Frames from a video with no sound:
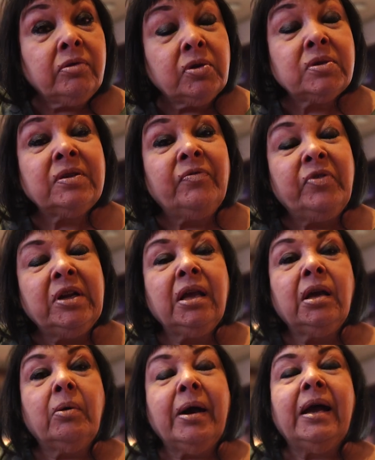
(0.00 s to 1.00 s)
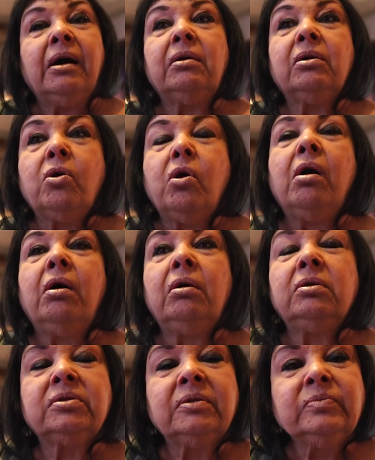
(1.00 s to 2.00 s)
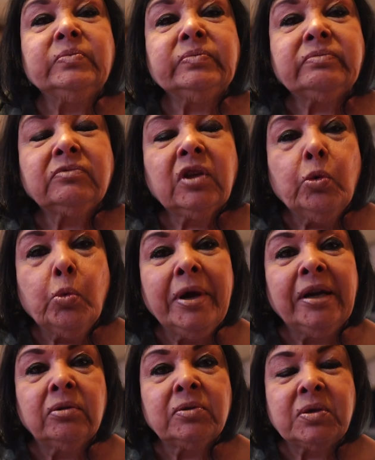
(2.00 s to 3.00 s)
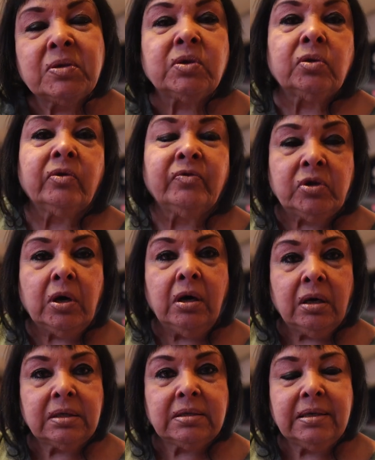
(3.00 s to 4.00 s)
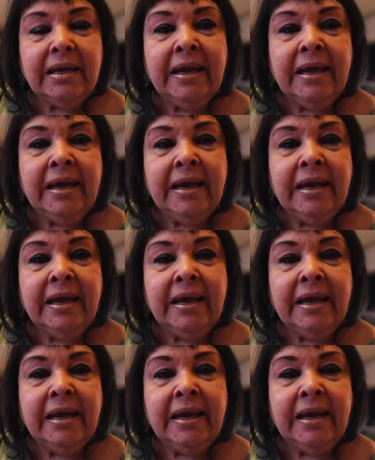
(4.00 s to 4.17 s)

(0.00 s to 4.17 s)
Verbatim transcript: There's a video out called we don't deserve dogs.